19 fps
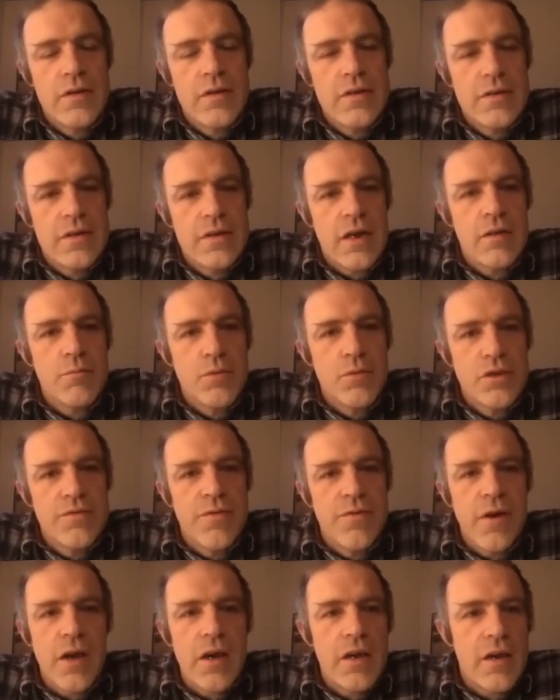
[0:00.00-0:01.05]
his
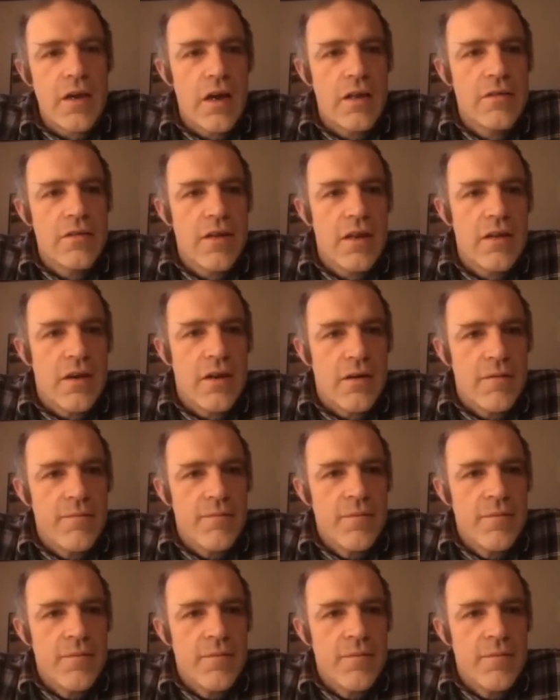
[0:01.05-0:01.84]
atmospheric antenna.